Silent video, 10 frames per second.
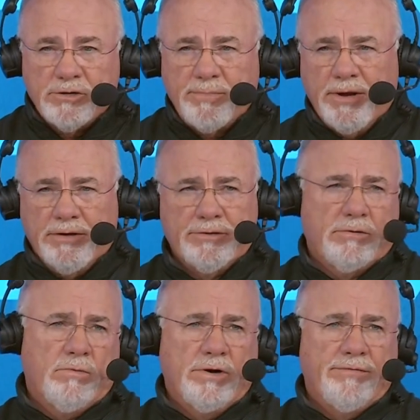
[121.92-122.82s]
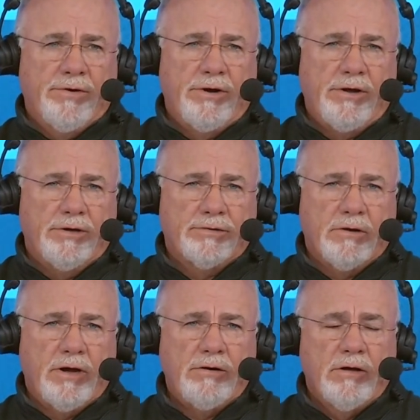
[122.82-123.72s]
expense or whatever it
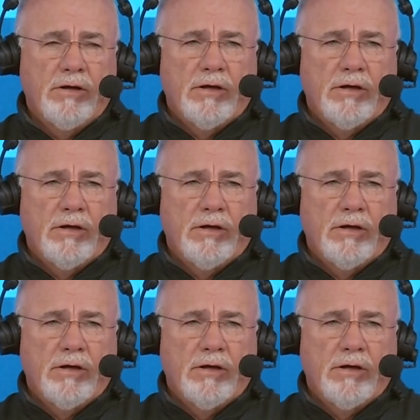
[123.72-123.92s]
is, right?